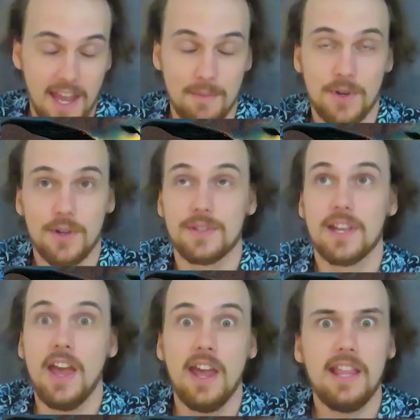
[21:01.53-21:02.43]
Because
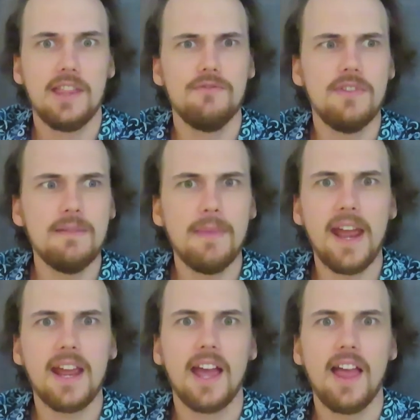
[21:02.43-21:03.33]
in the
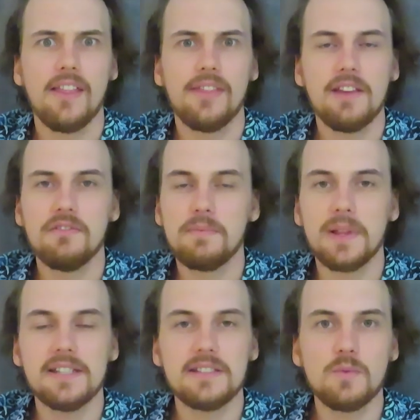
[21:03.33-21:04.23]
remake, they
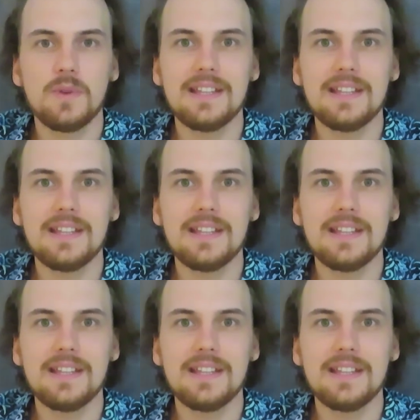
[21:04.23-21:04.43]
replaced it with a